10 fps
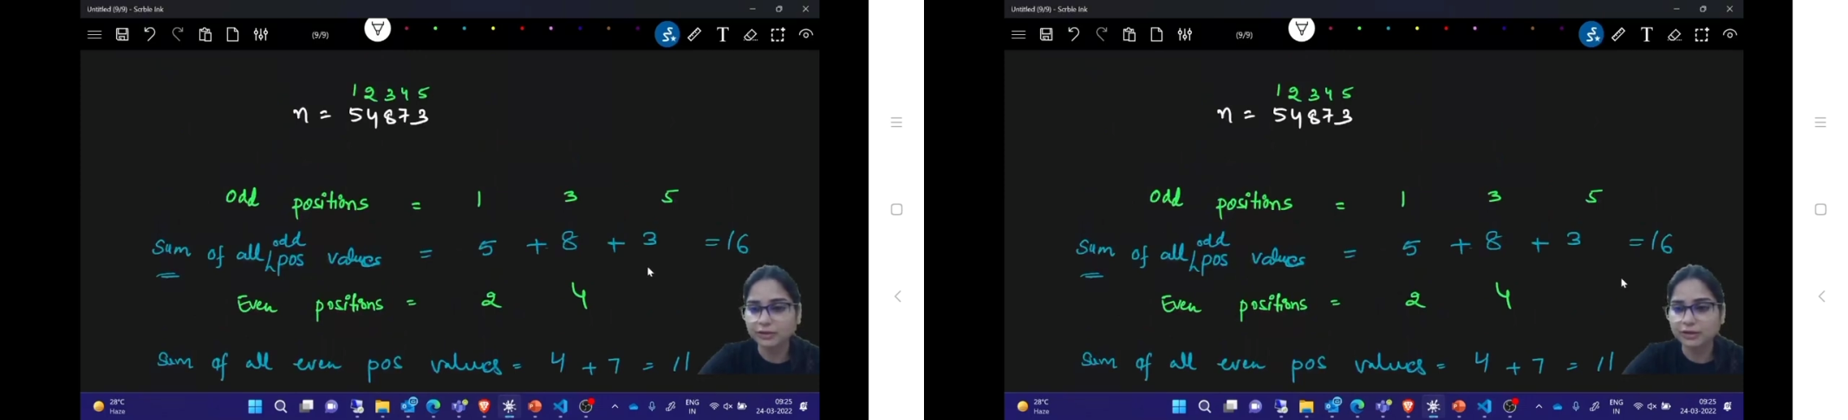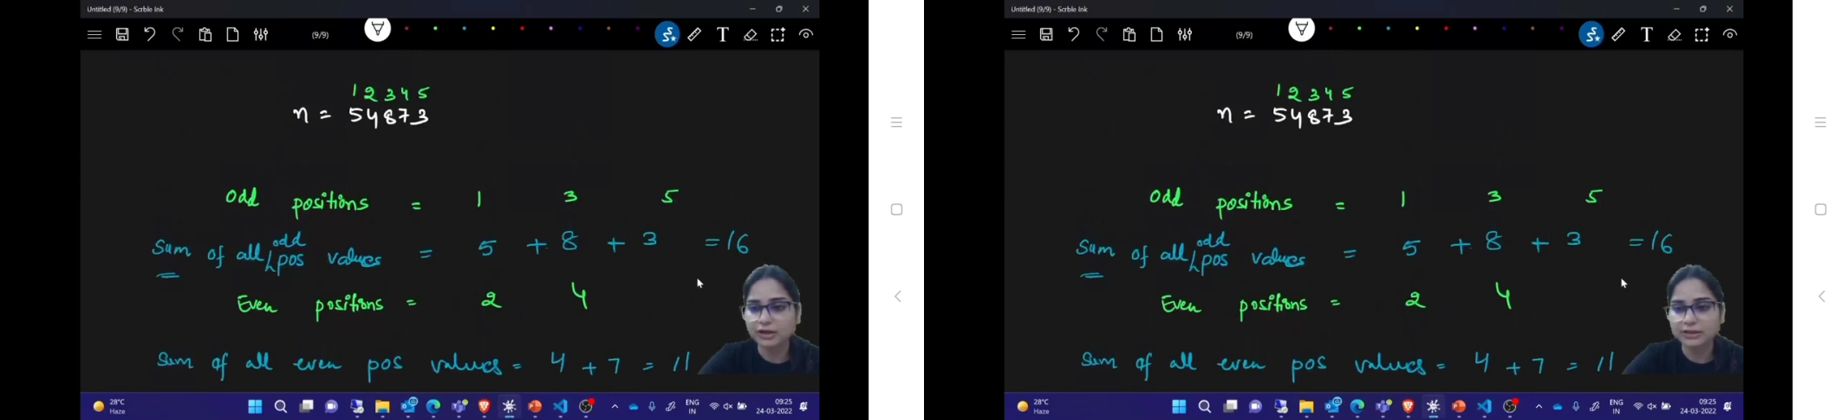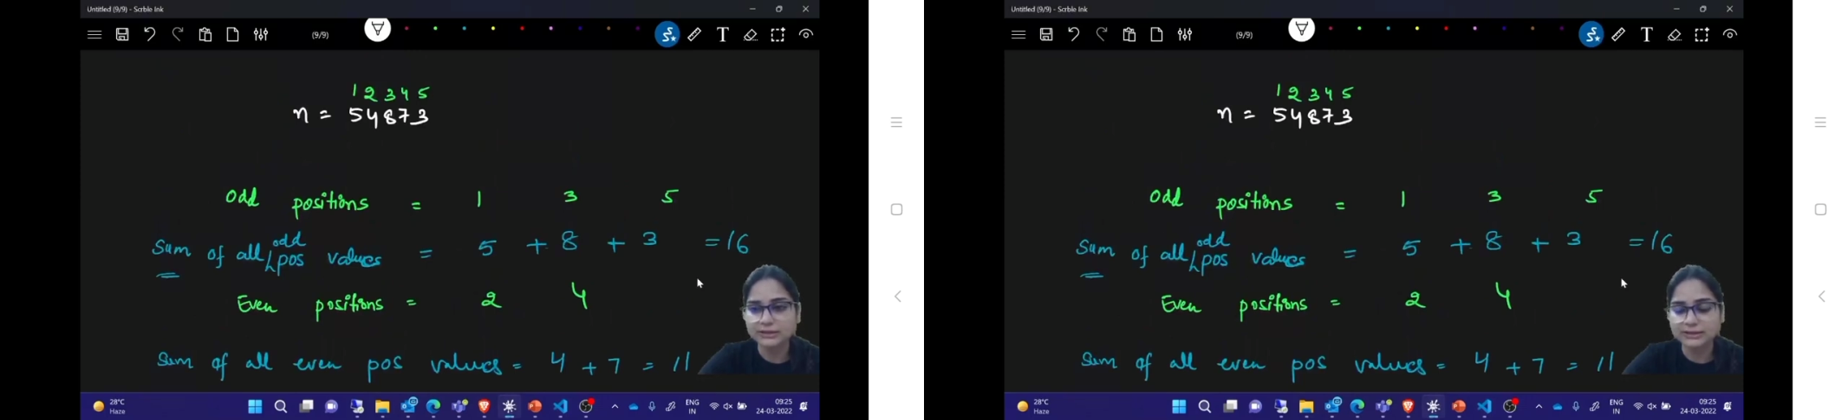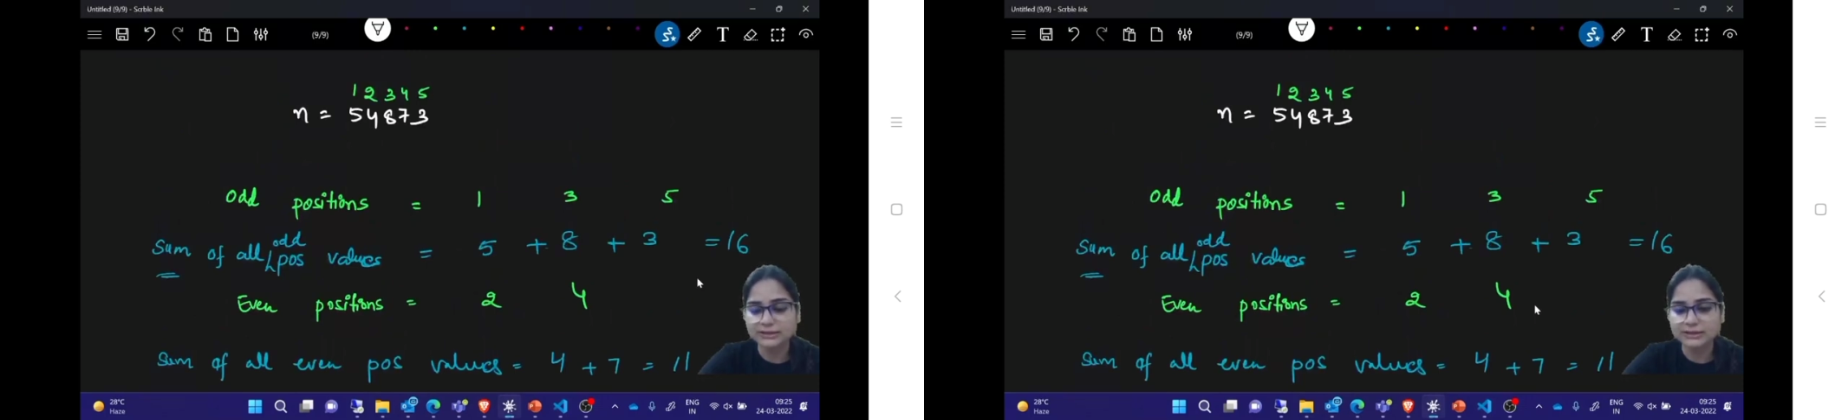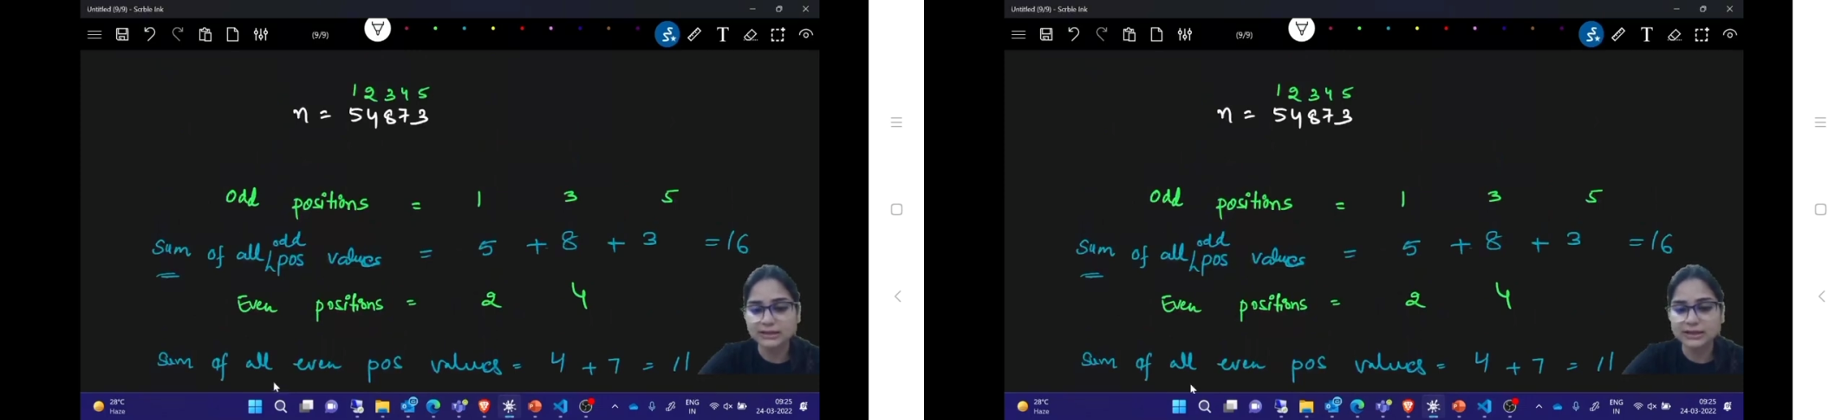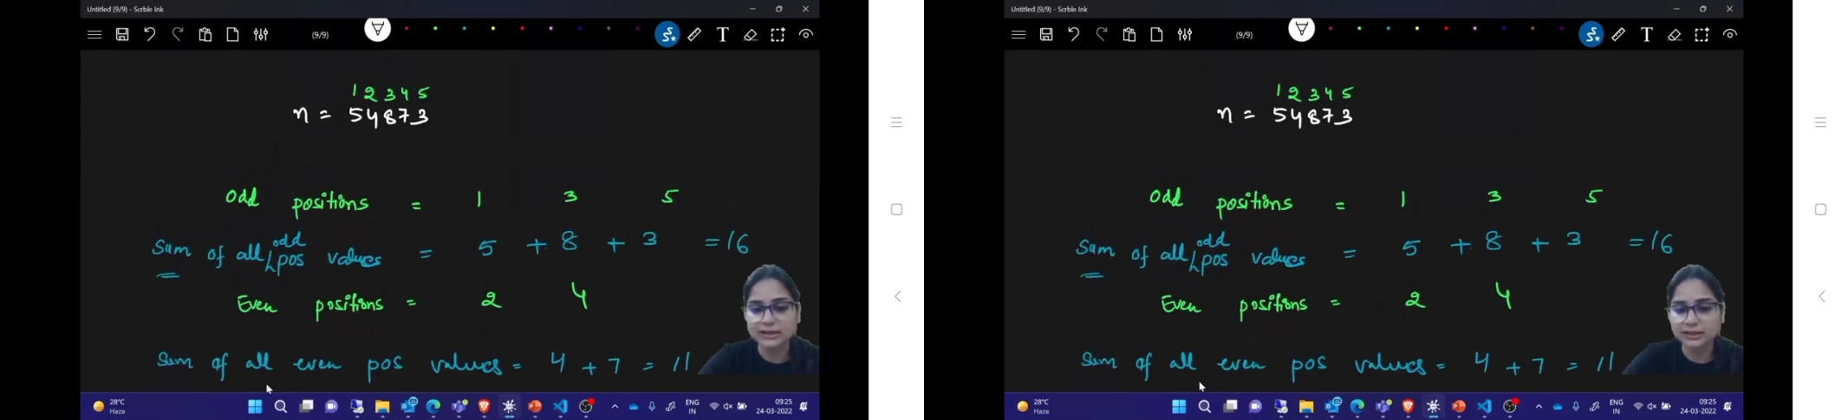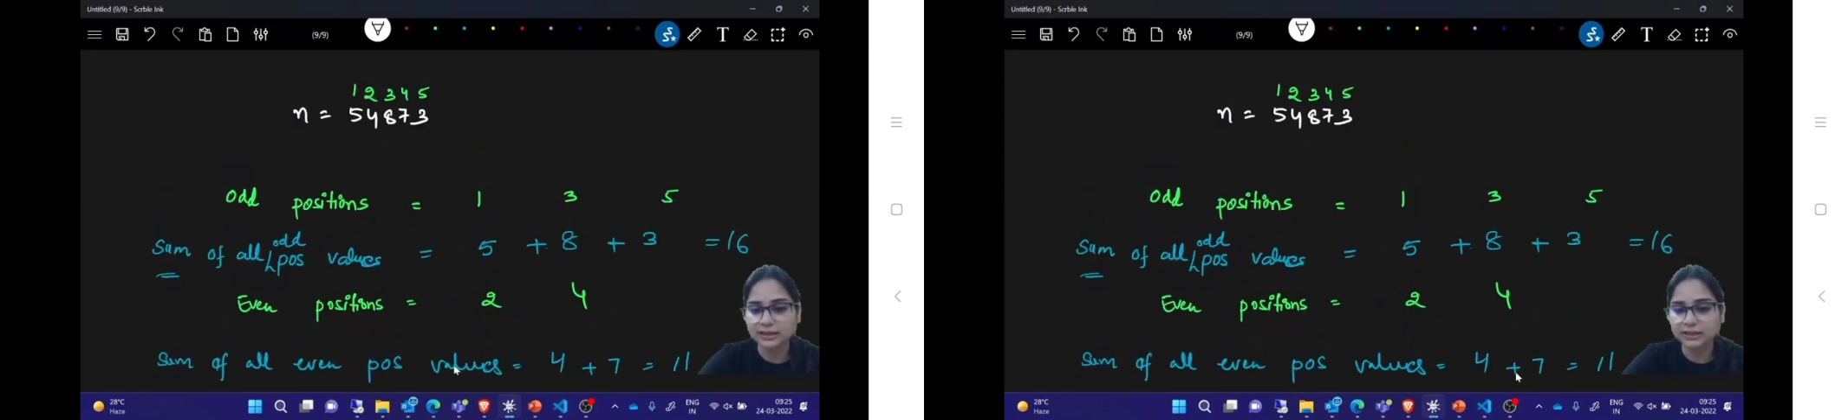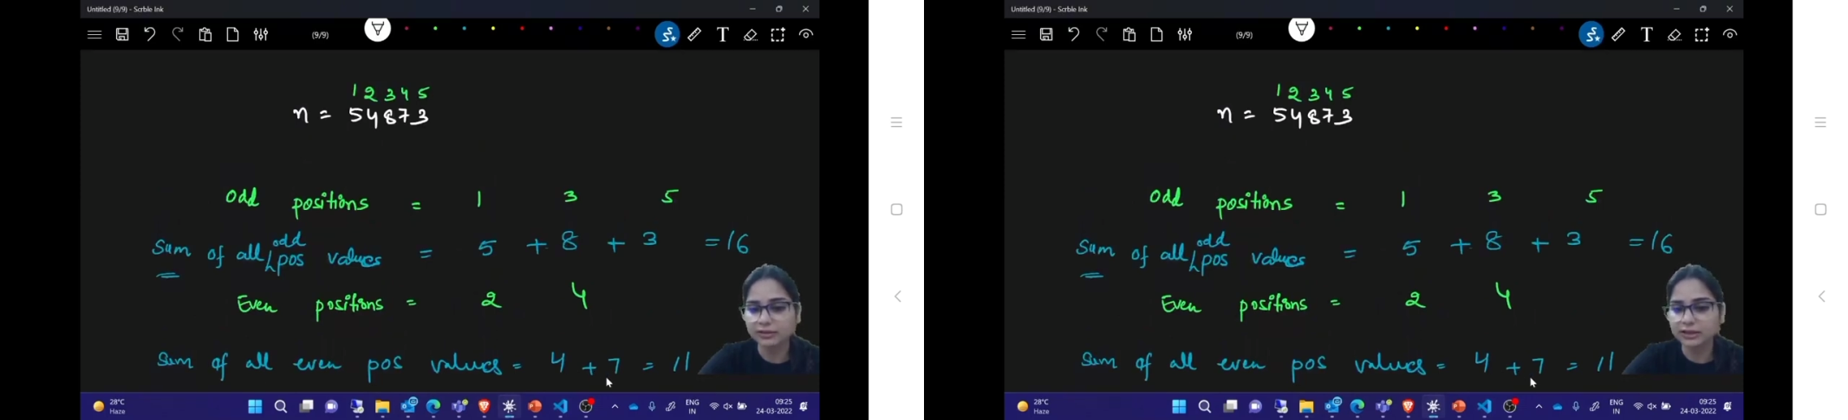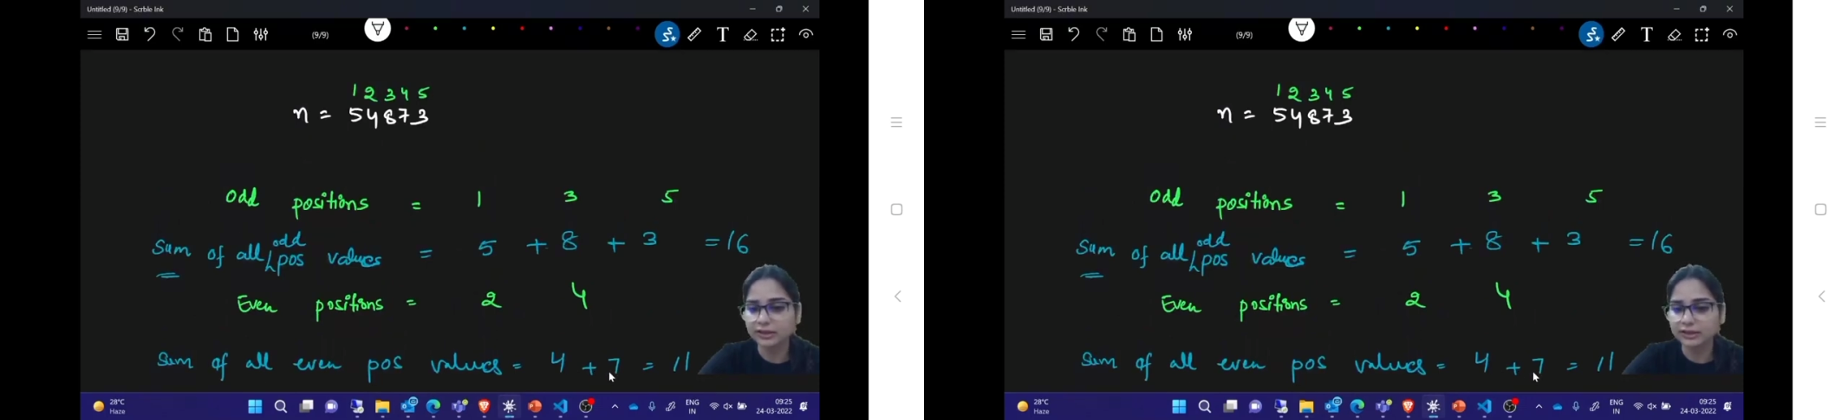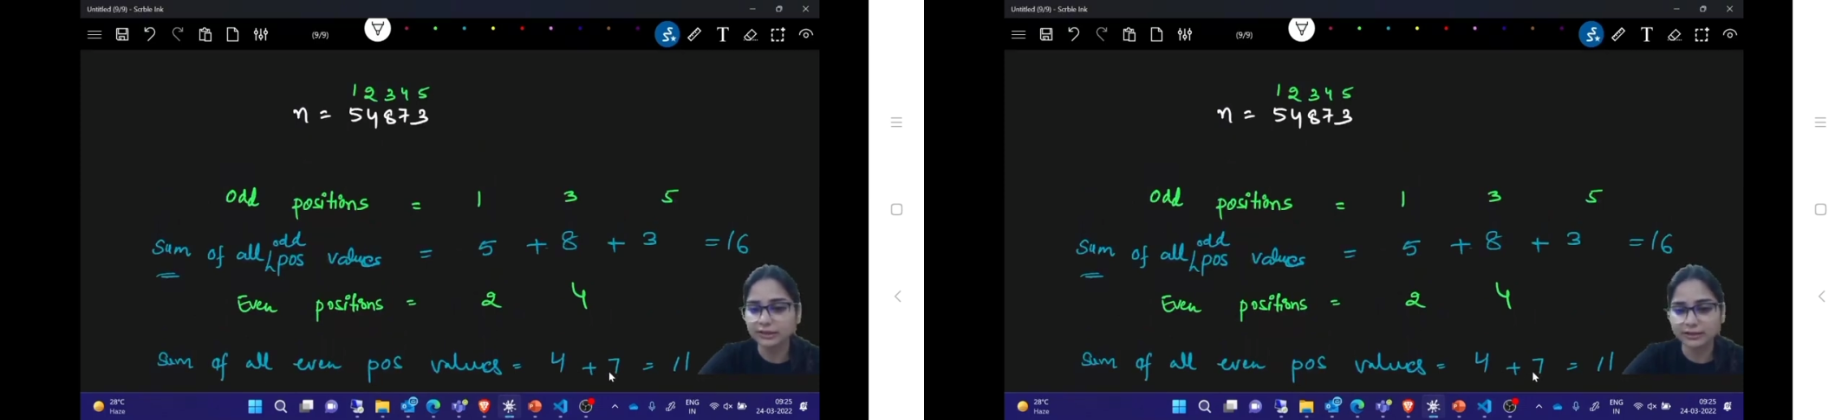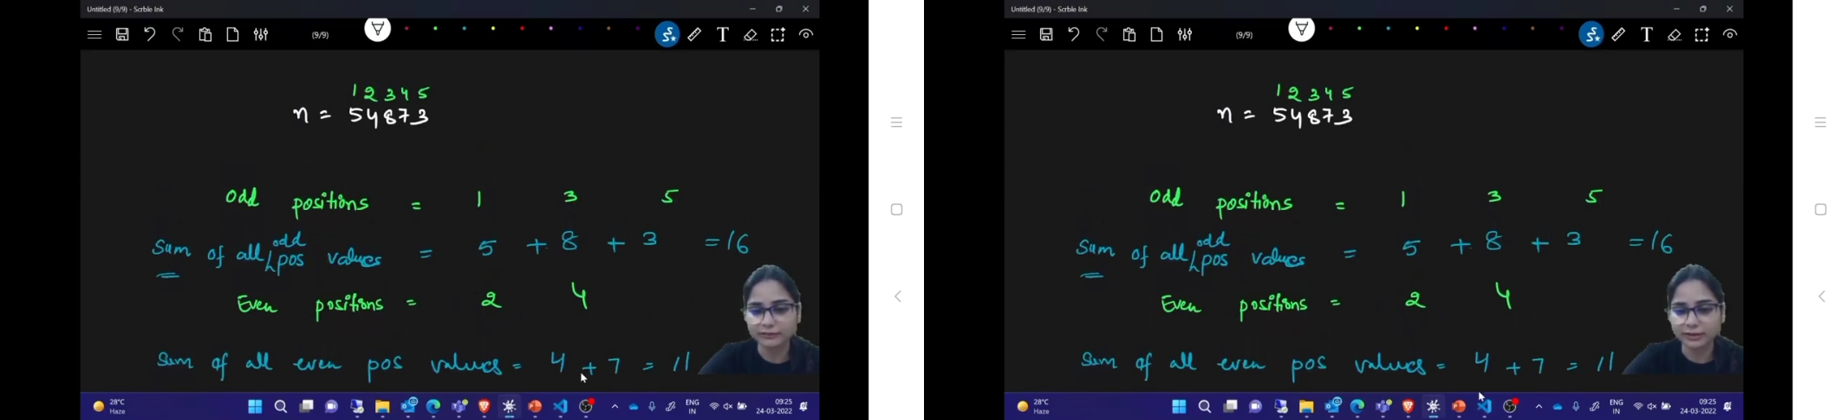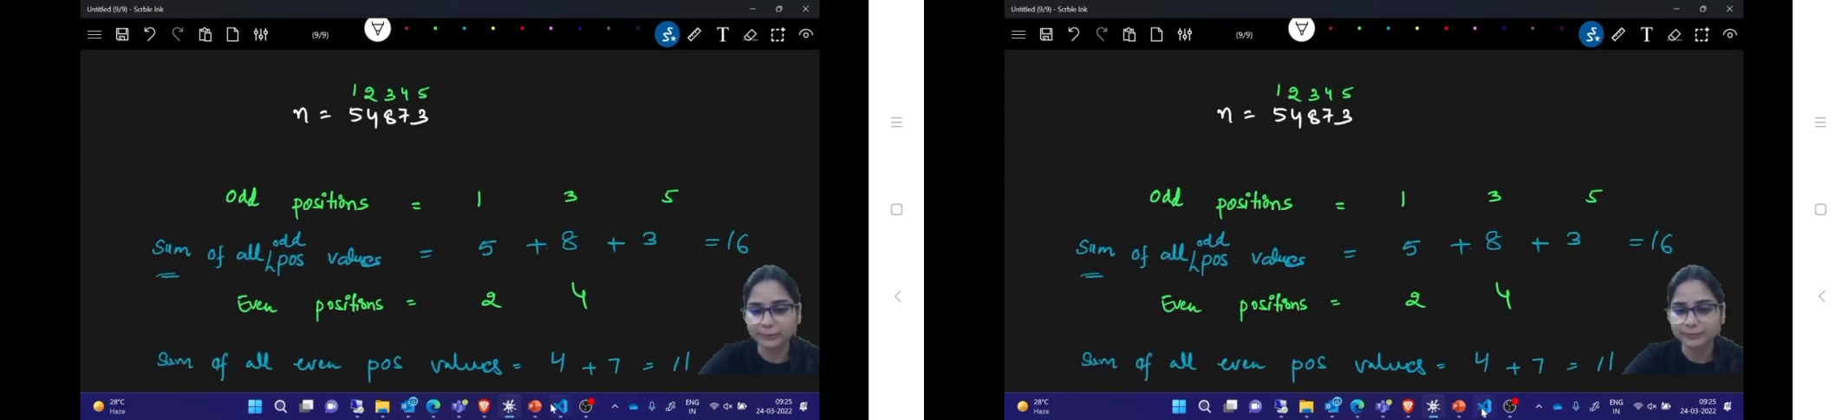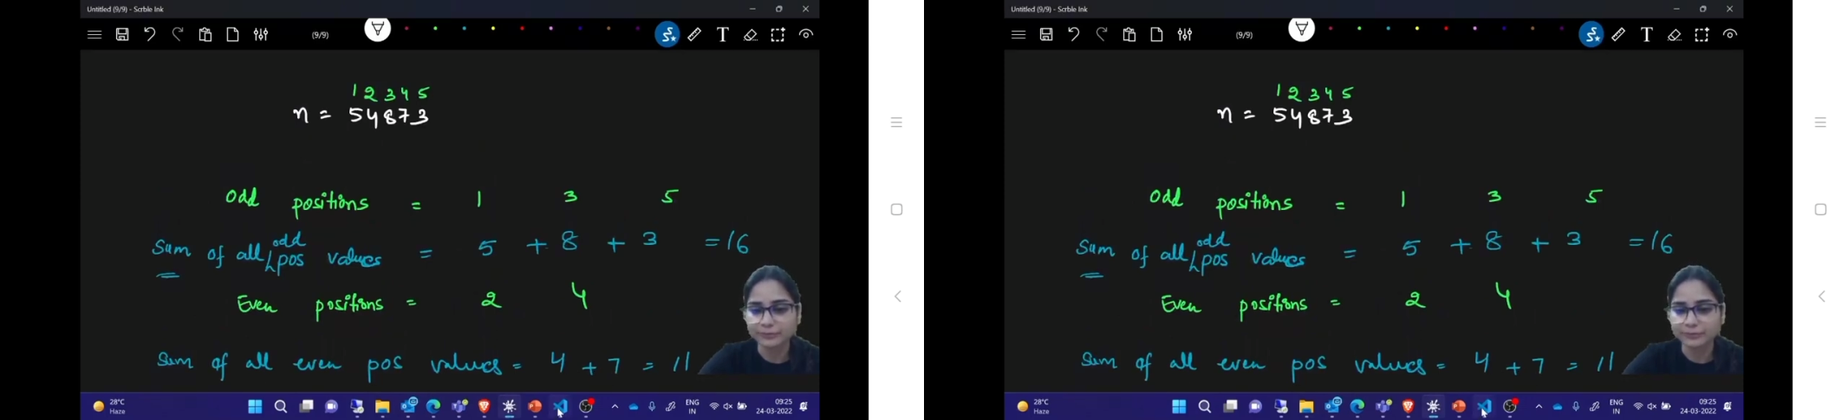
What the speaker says: odd 16, even 11.